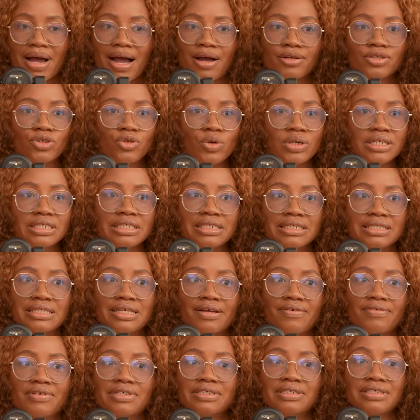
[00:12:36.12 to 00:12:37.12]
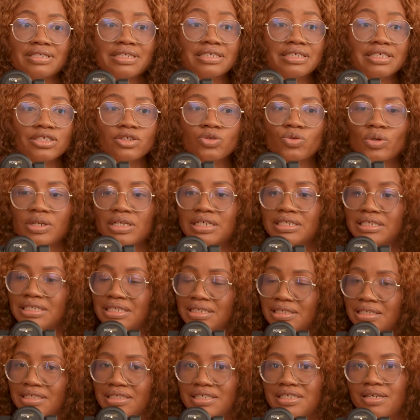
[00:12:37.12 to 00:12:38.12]
out 2017. This is
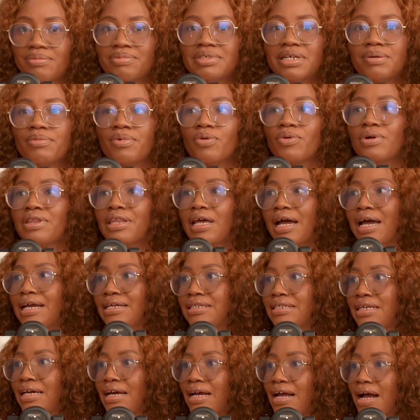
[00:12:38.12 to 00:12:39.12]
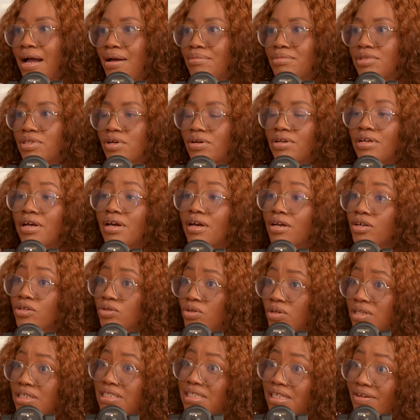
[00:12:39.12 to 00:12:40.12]
2016 September when the idea comes on.
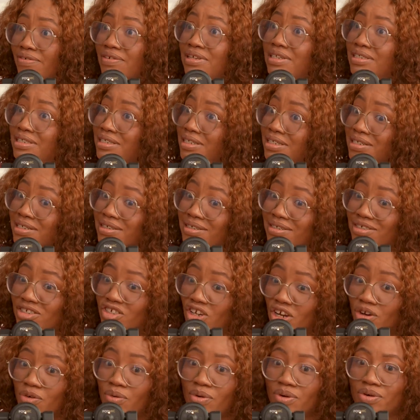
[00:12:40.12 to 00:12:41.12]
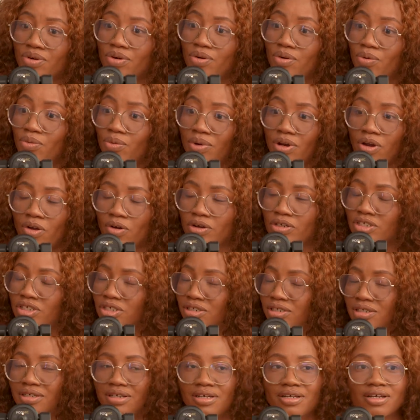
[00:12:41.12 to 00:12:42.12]
2017 January, we
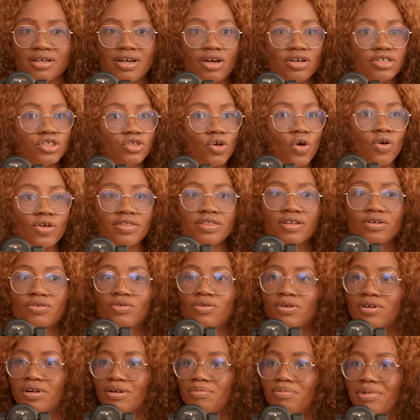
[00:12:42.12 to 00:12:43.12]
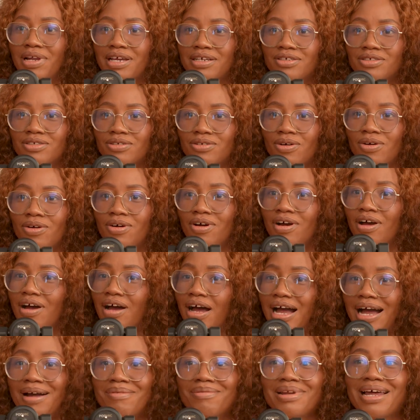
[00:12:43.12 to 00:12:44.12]
launch. It's on the Google Play Store.
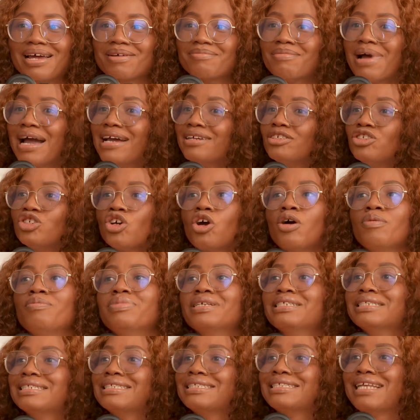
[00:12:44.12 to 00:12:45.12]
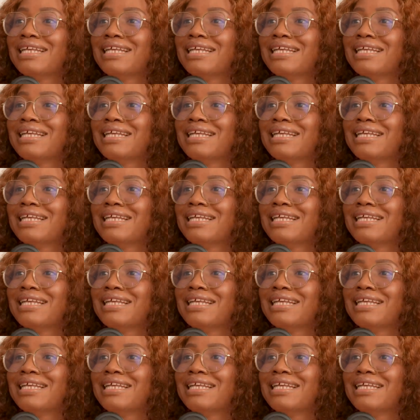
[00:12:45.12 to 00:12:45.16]
I'm like, my job is